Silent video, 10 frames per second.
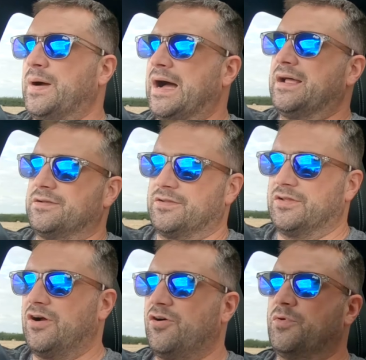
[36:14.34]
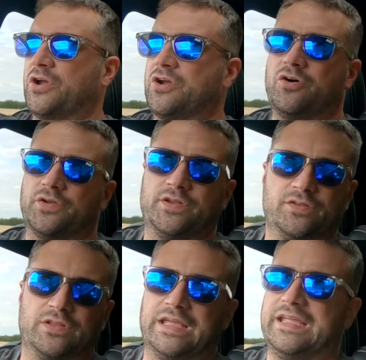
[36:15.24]
but oh my God,
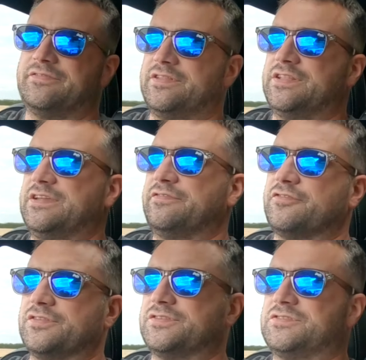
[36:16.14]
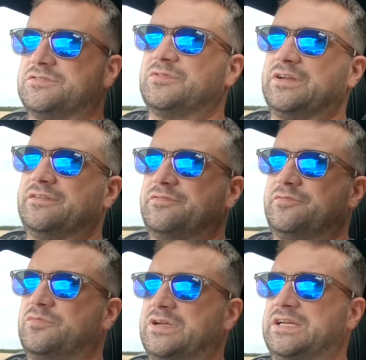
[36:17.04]
even the difference with
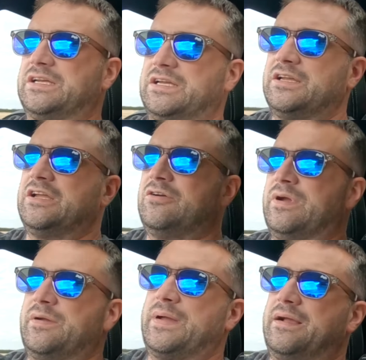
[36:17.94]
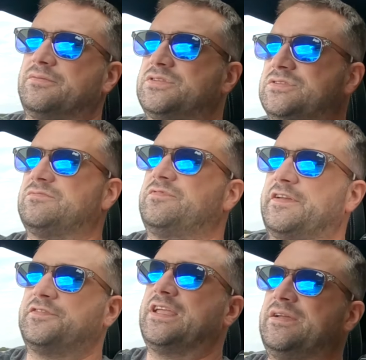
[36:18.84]
we're we're about
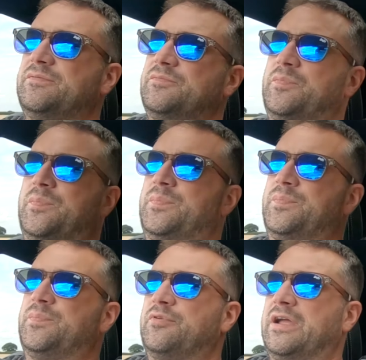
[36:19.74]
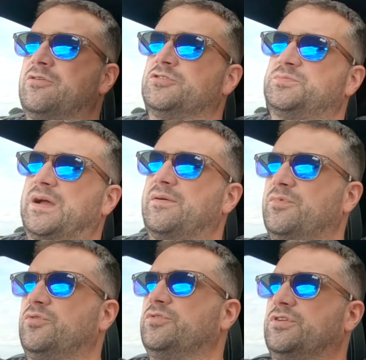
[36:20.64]
15 brake horsepower
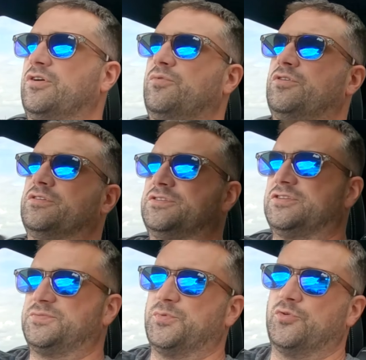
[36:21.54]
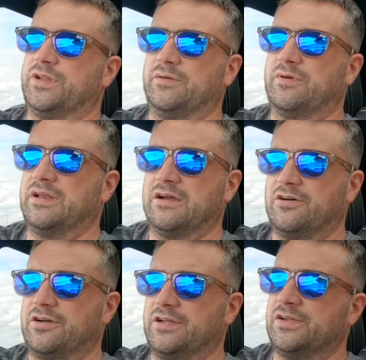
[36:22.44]
more than I was this morning when
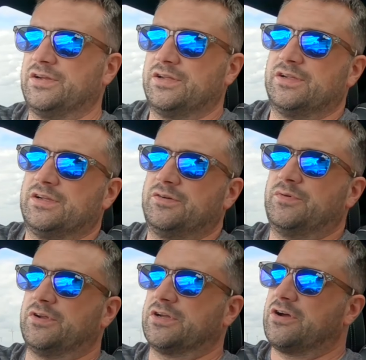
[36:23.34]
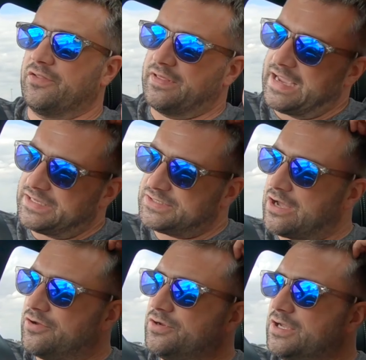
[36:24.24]
I when I got there.
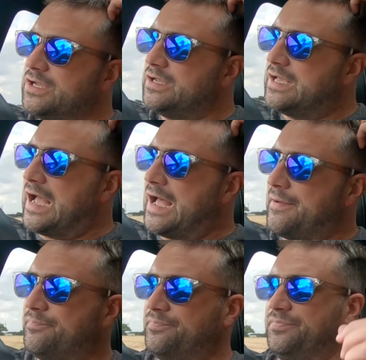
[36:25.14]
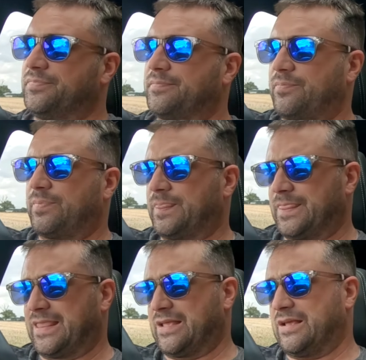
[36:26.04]
So
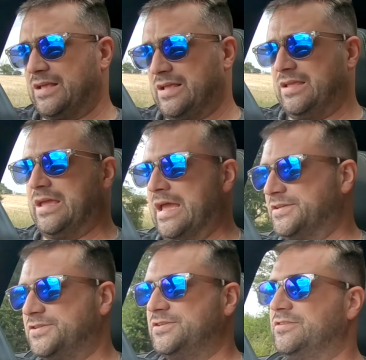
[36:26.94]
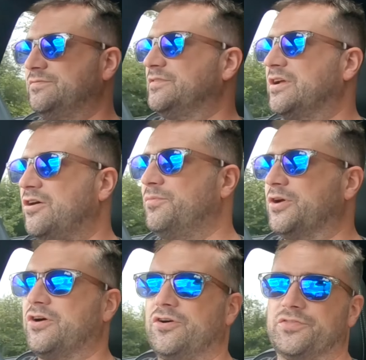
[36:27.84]
um, yes, oh
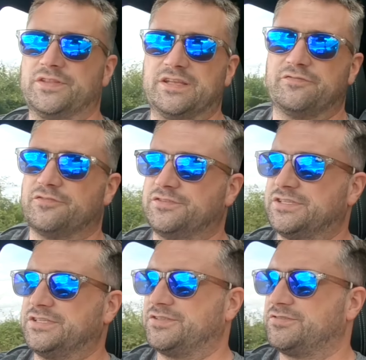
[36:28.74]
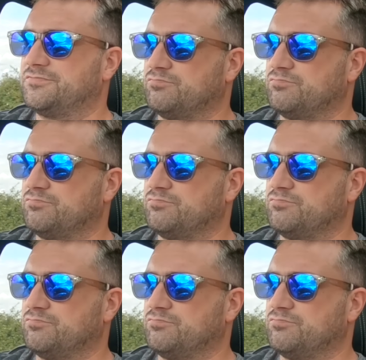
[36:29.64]
my god, the difference is